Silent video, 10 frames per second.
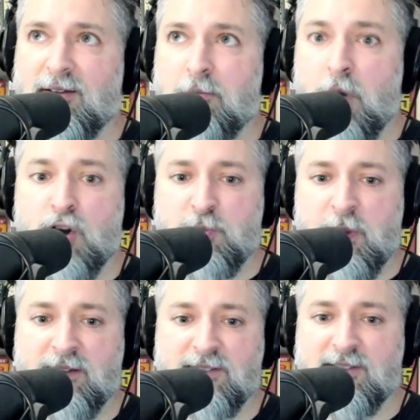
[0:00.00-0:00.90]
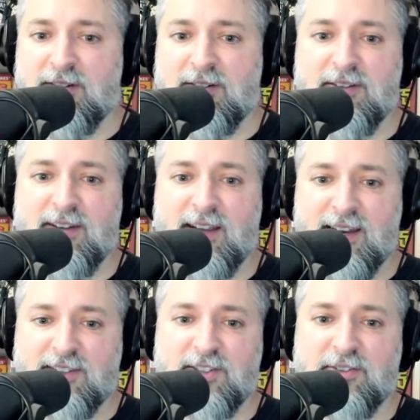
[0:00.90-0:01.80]
mosh pits, and
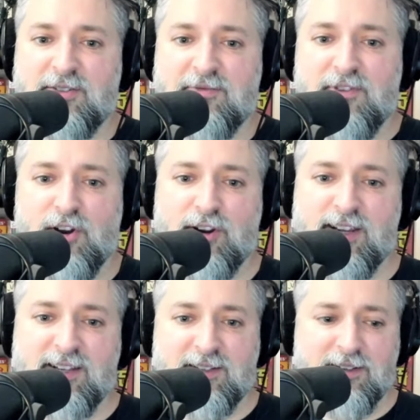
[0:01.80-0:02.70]
it's a very...